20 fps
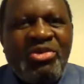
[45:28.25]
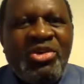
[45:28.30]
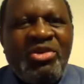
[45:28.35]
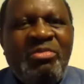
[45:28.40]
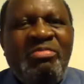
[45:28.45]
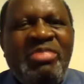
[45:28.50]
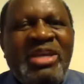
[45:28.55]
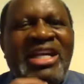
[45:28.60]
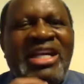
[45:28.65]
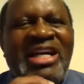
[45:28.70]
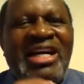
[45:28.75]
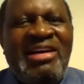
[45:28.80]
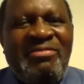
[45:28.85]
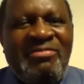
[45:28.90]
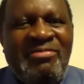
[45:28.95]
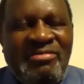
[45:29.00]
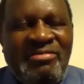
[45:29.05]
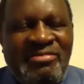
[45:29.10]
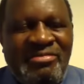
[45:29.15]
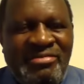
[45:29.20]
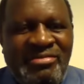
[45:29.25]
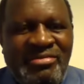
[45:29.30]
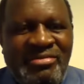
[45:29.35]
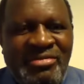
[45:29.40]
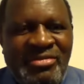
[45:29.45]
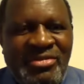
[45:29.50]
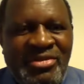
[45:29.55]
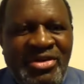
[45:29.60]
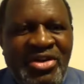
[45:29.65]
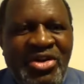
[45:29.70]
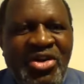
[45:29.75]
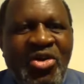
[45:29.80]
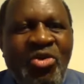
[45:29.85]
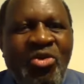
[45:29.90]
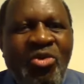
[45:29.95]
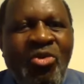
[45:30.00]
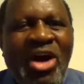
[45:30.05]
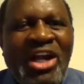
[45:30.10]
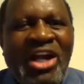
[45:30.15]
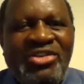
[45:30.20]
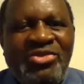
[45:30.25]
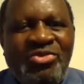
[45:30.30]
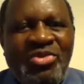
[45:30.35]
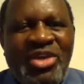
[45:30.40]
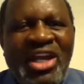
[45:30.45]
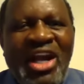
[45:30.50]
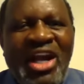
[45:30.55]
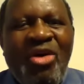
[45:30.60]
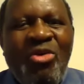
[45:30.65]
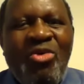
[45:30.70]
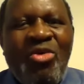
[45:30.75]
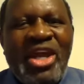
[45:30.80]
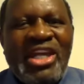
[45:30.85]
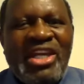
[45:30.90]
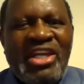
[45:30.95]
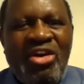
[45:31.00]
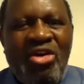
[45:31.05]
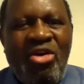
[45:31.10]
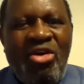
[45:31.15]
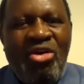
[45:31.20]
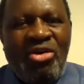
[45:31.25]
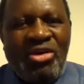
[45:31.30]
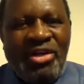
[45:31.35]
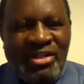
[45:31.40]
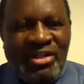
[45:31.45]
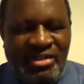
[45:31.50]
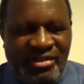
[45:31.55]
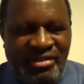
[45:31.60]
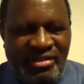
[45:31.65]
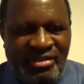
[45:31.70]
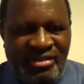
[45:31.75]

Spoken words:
will become what we are working on.